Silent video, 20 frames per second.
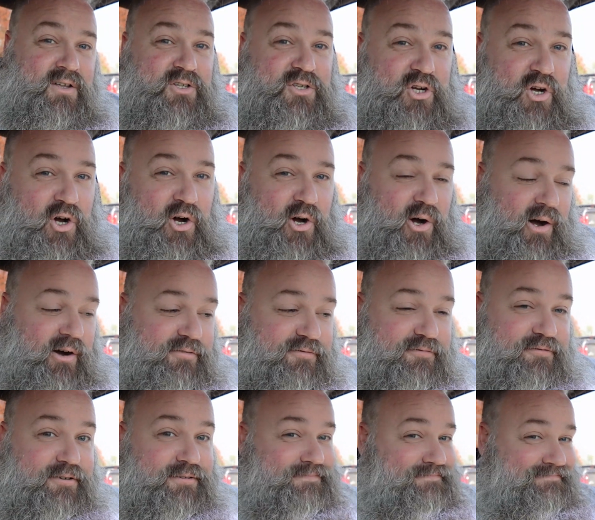to
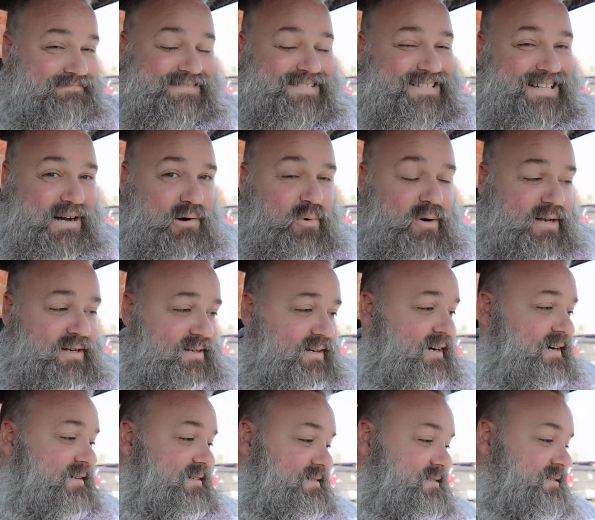off. It's not what it
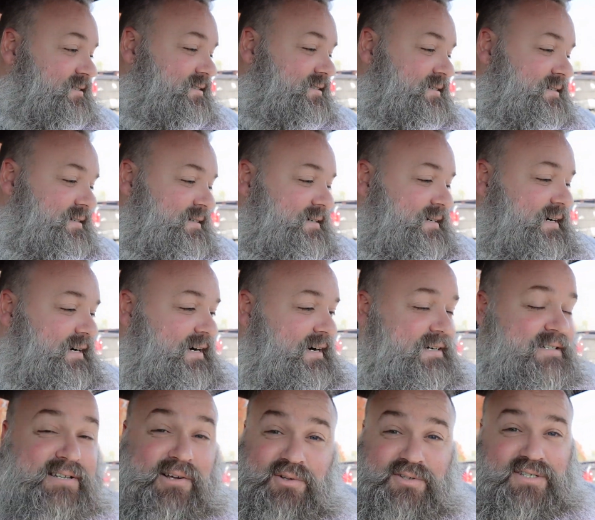does.
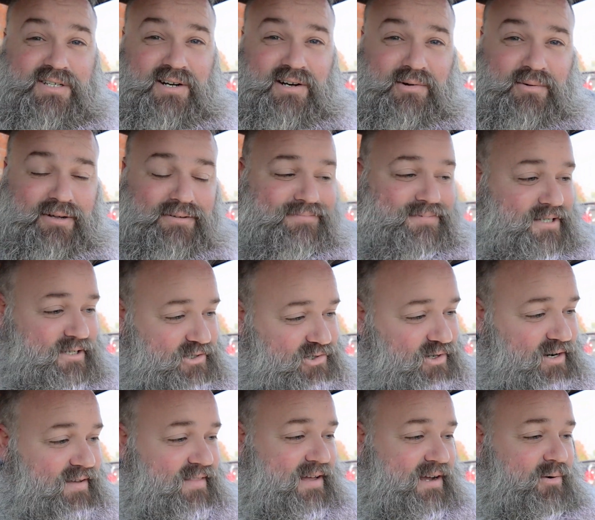Tilt steering wheel, did
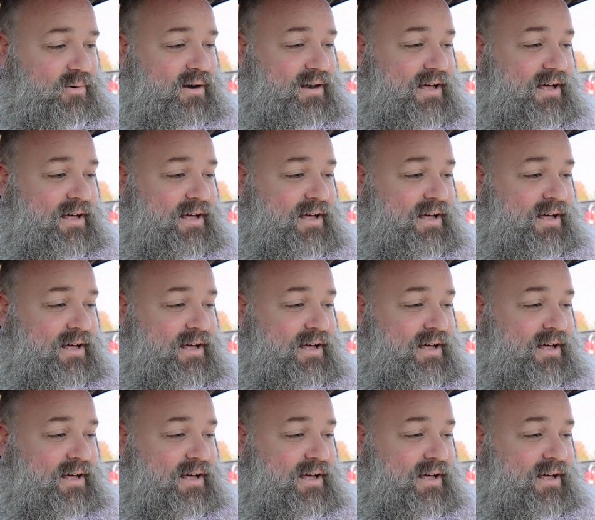try that quite a